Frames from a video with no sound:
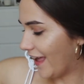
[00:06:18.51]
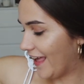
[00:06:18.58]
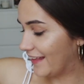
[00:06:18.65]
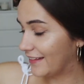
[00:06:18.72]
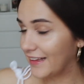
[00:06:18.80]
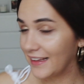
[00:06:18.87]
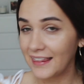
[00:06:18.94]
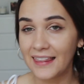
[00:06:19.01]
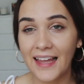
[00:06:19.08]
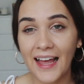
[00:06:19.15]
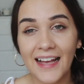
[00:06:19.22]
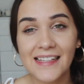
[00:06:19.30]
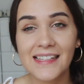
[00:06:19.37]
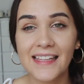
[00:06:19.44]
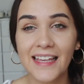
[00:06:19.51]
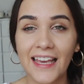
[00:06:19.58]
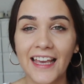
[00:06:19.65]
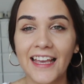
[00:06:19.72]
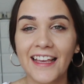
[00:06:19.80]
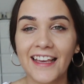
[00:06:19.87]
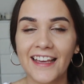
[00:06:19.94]
And the last
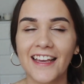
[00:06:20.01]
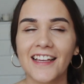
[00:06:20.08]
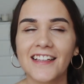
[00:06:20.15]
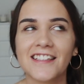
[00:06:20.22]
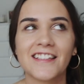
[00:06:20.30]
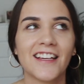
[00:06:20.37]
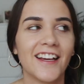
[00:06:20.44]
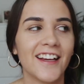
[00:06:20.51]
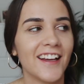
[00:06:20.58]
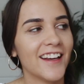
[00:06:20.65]
thing is,